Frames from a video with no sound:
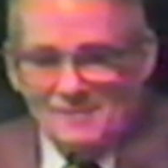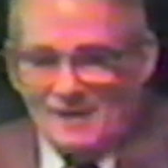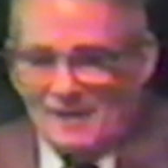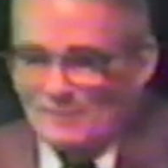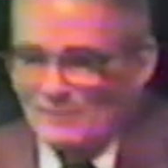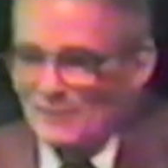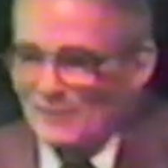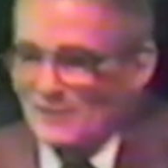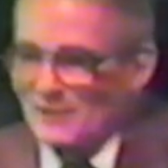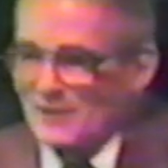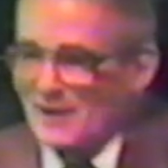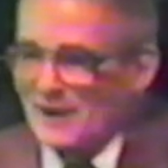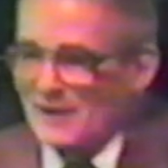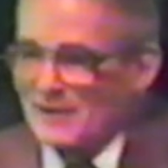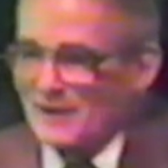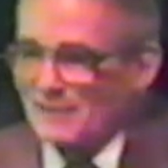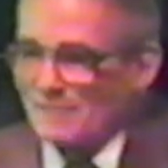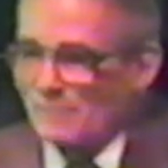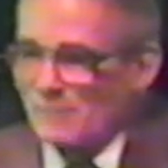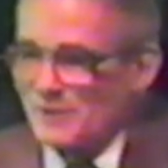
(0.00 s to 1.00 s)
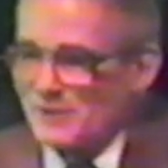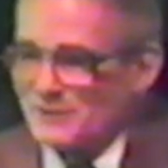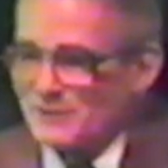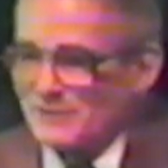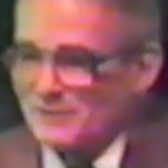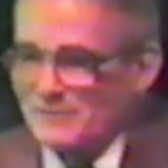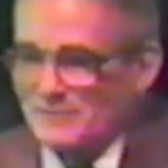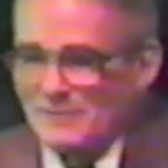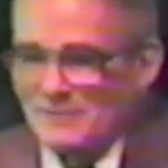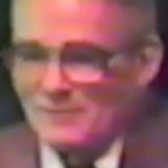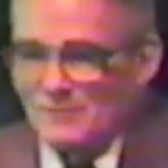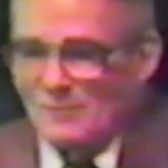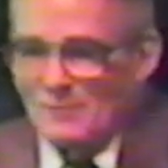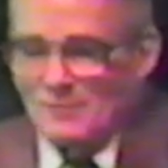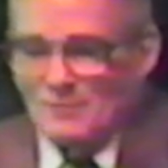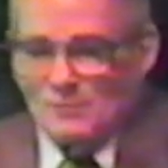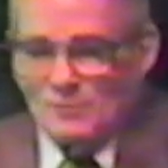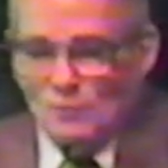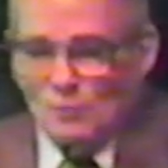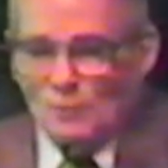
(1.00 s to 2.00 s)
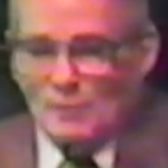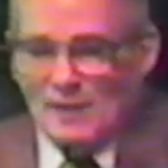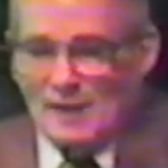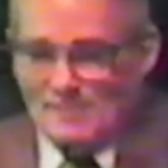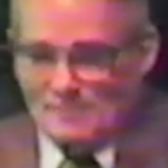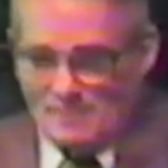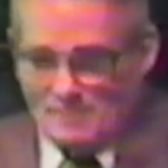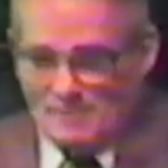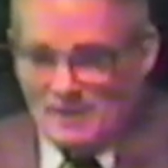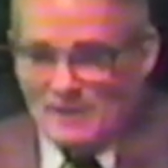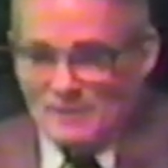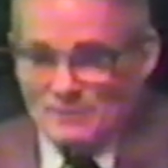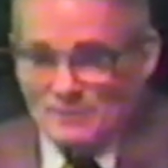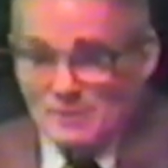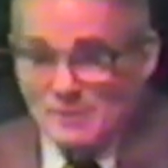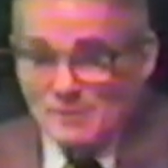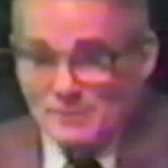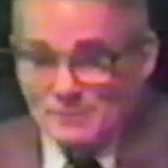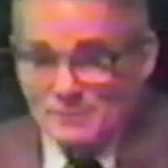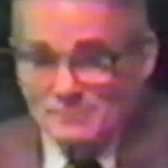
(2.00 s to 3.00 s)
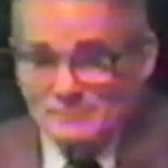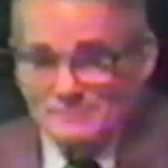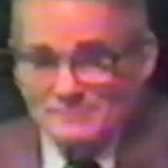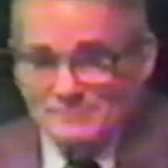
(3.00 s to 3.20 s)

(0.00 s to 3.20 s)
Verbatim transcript: I mean, the guy got preaching. You know what happened in my church?